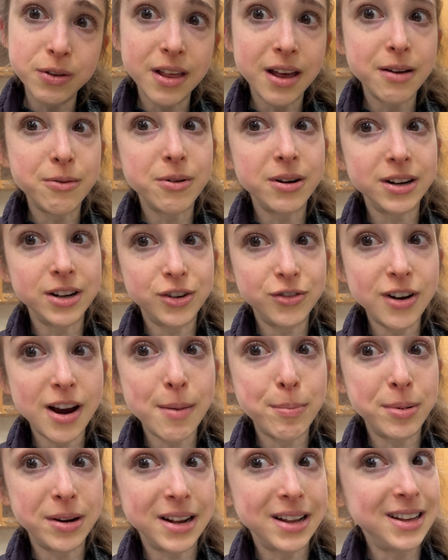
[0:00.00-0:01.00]
then want to
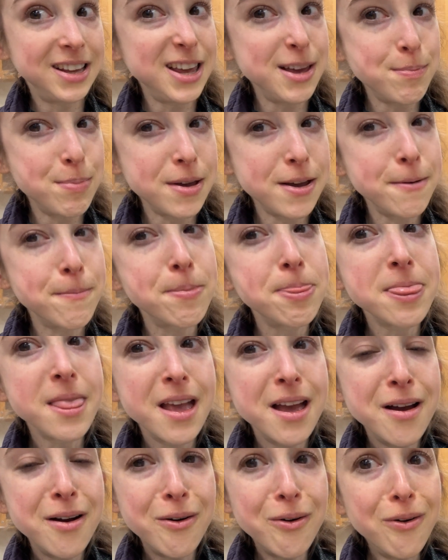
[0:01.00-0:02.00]
trap it and keep it,
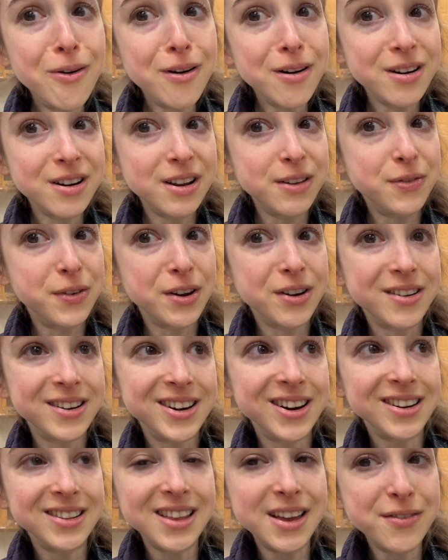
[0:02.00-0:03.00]
or if you're in
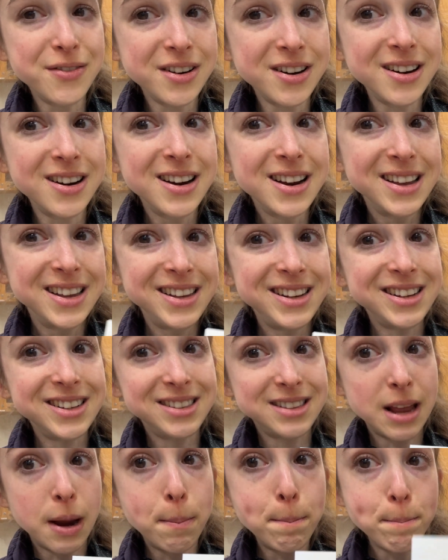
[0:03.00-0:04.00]
your liver, you
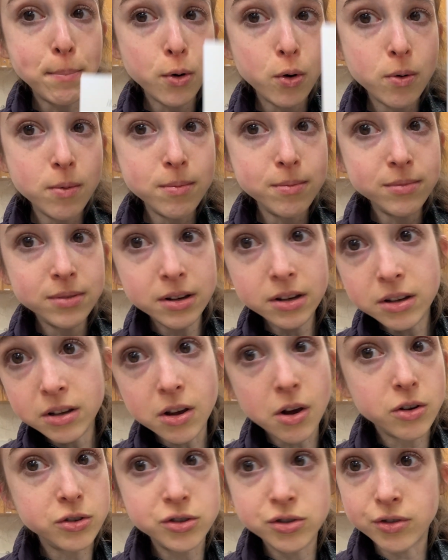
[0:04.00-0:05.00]
just like boom,
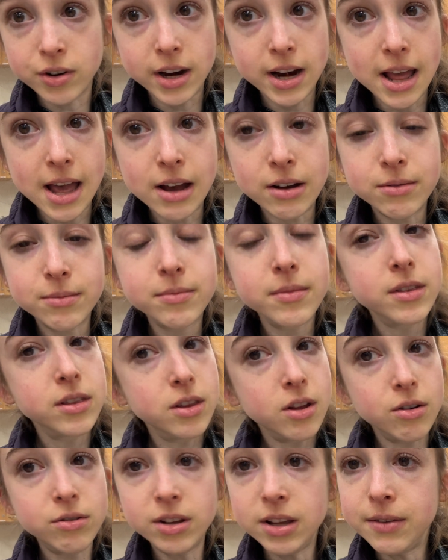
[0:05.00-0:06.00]
go straight out.
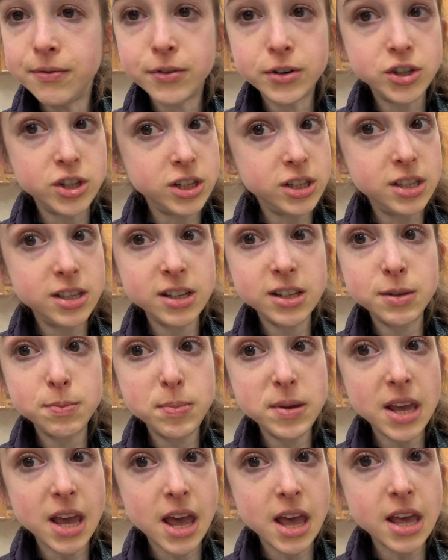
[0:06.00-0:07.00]
No need for
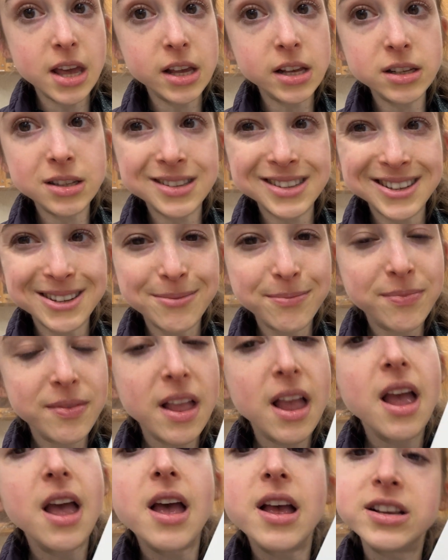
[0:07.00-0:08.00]
G6Pase.
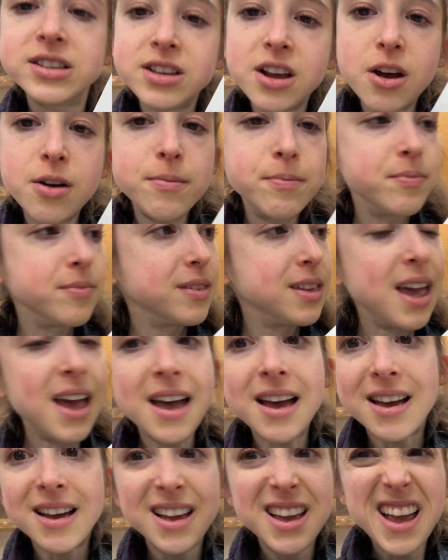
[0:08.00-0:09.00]
So
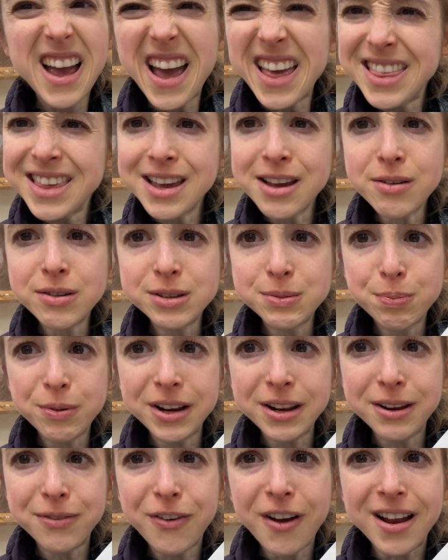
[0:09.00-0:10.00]
yeah, I think it was
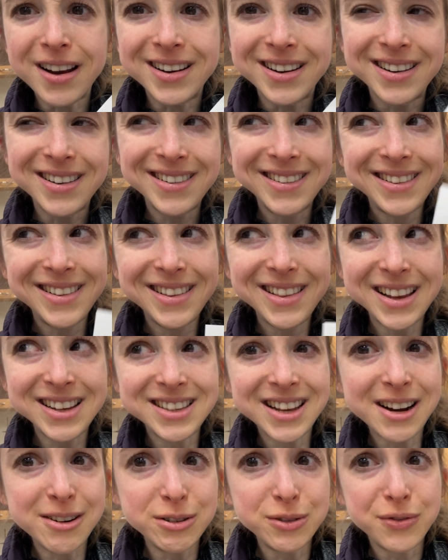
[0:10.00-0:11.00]
pretty fun. They
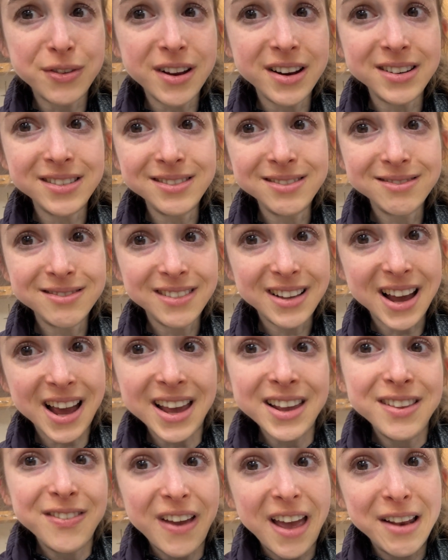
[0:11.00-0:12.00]
said it was fun.
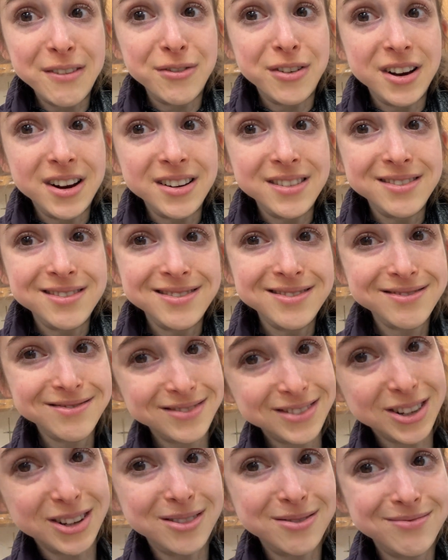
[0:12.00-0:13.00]
I've had fun.
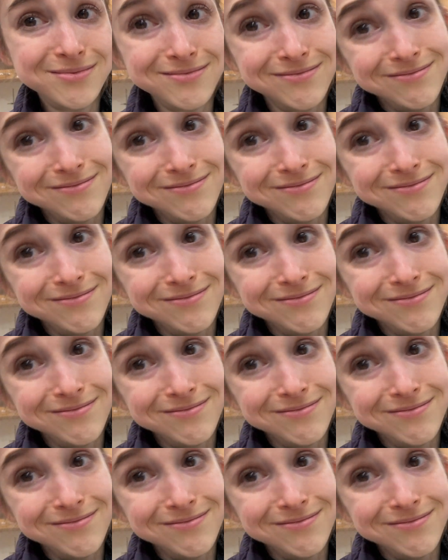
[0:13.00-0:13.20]
So